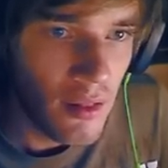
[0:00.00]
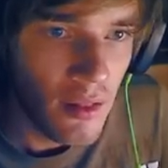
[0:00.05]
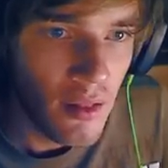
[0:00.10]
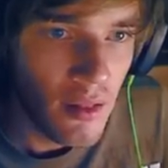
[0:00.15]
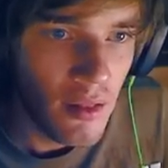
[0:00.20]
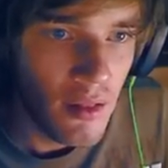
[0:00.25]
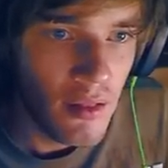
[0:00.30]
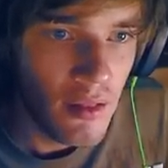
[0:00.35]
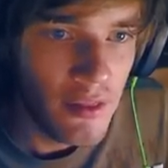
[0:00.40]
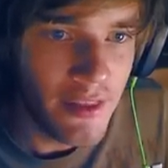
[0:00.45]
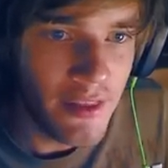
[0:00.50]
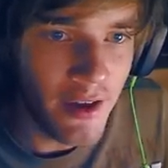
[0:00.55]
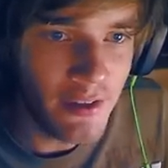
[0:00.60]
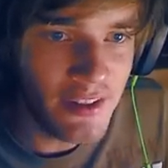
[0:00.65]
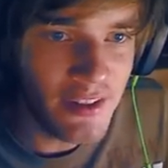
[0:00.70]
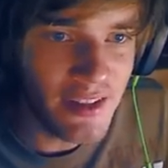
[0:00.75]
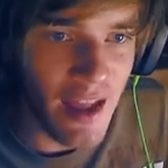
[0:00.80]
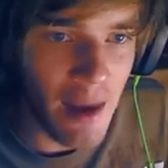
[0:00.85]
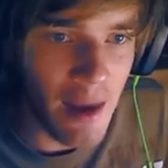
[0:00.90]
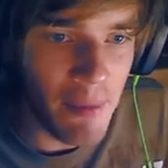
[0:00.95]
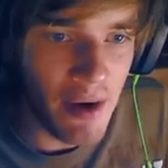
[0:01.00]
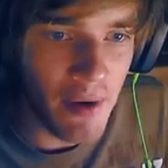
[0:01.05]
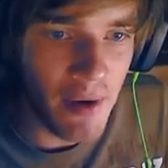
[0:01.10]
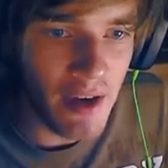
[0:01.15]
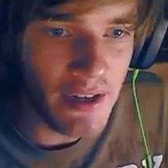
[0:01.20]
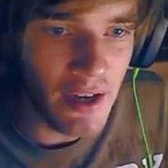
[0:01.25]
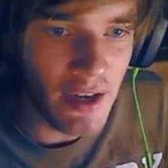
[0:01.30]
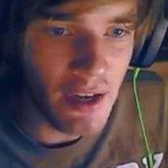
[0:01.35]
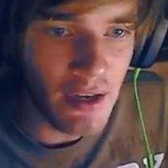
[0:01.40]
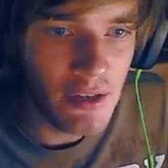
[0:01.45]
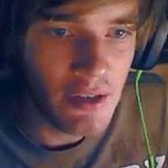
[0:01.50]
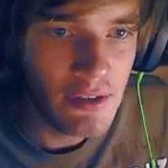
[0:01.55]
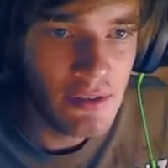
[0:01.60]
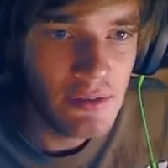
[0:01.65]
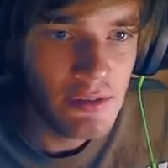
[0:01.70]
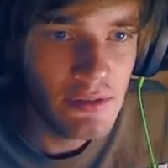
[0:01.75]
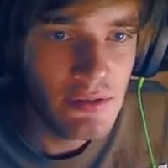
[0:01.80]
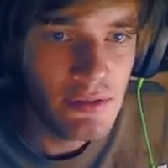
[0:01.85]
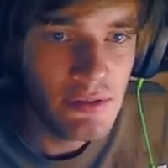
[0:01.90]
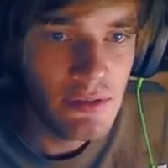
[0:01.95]
Don't scare me, Rattle.
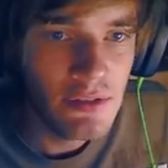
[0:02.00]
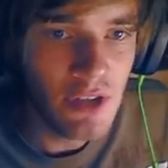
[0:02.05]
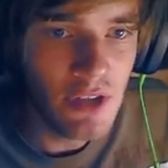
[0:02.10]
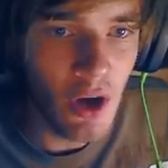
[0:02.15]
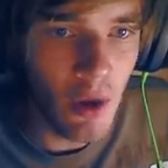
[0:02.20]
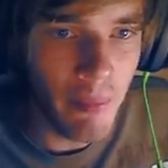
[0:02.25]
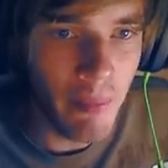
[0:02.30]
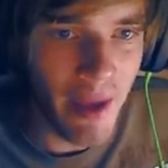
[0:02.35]
Don't make me